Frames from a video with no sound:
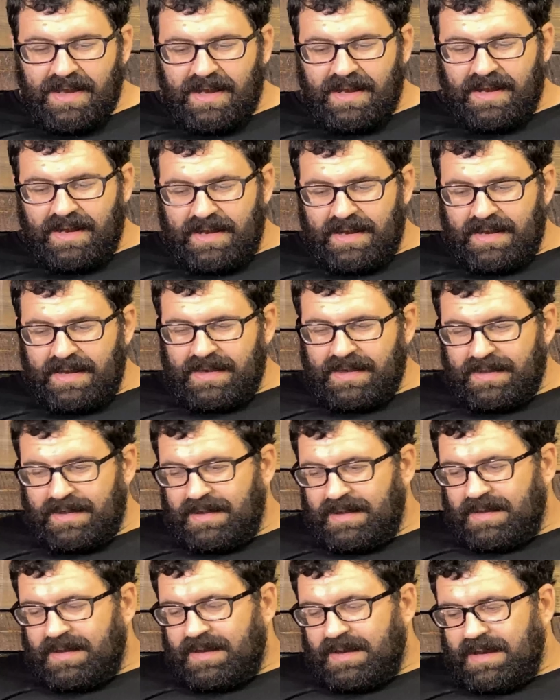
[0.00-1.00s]
Uh,
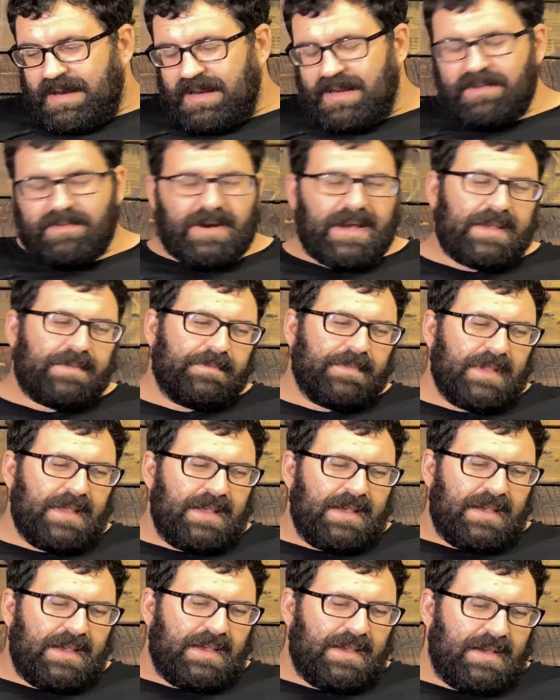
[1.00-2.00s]
anyway,
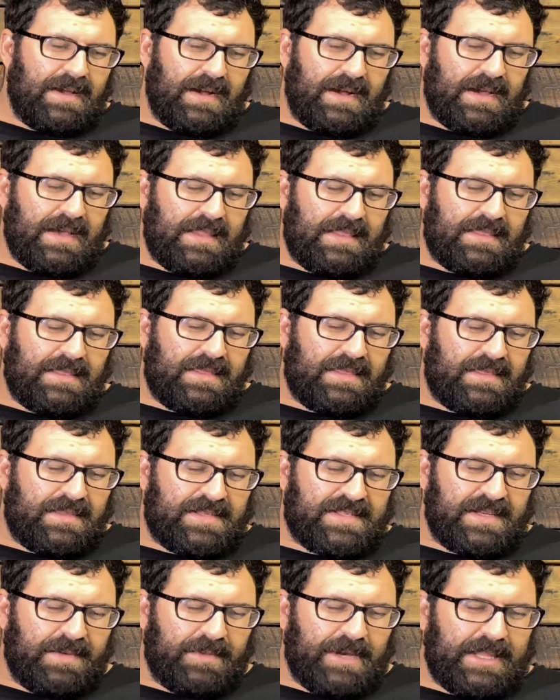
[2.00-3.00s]
uh,
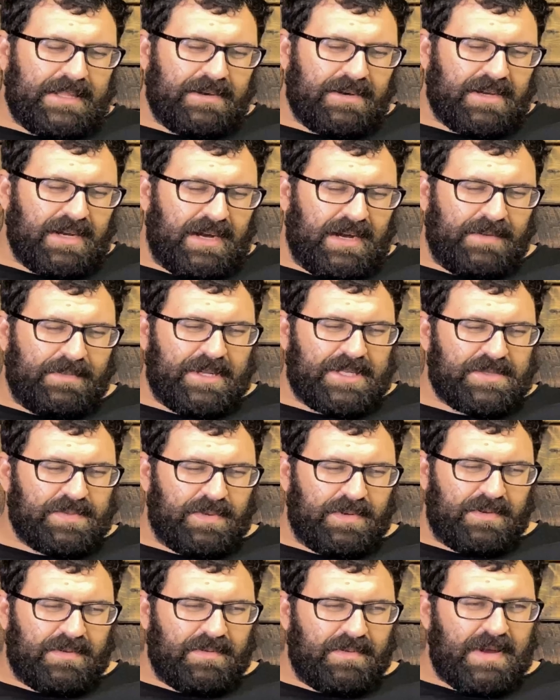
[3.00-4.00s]
some other comments
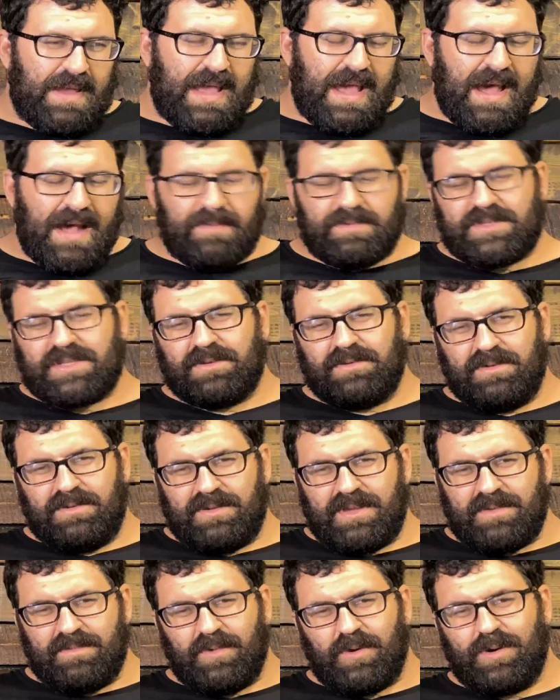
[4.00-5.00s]
were
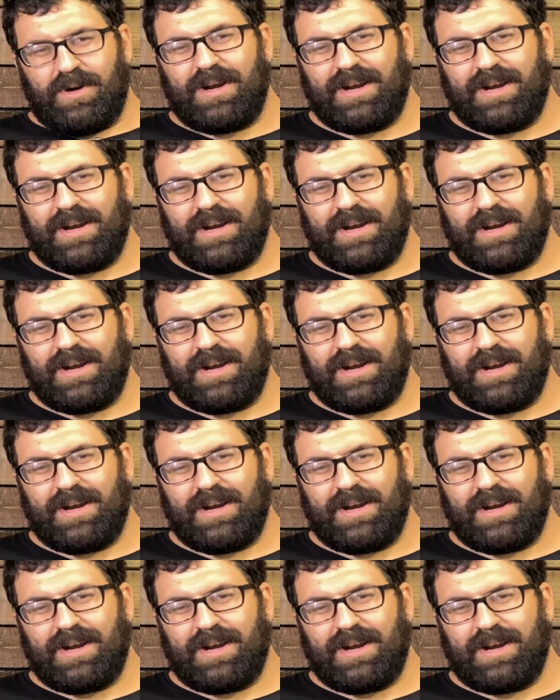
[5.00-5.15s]
absolutely more